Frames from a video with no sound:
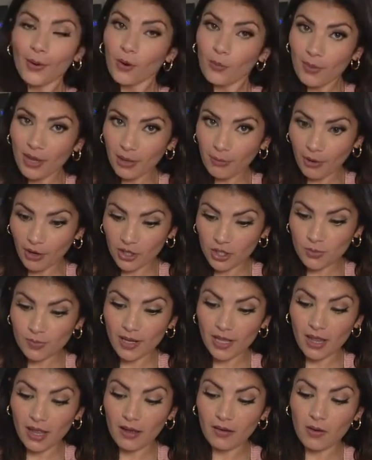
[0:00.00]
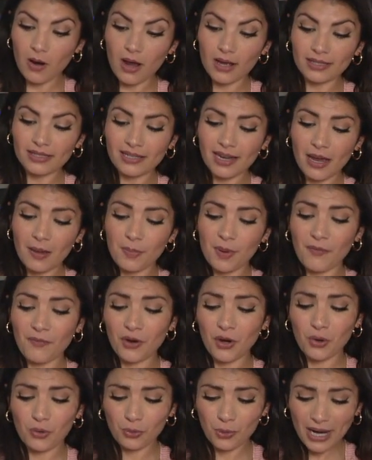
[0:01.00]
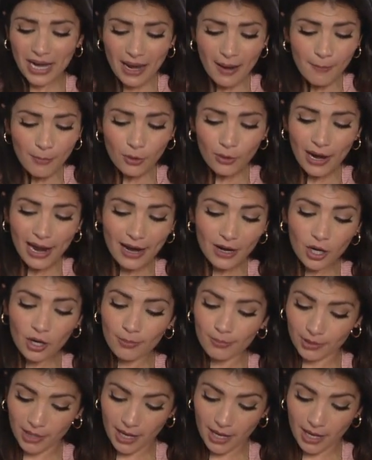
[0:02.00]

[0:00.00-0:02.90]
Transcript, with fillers: Homemade marshmallow on top of a graham cracker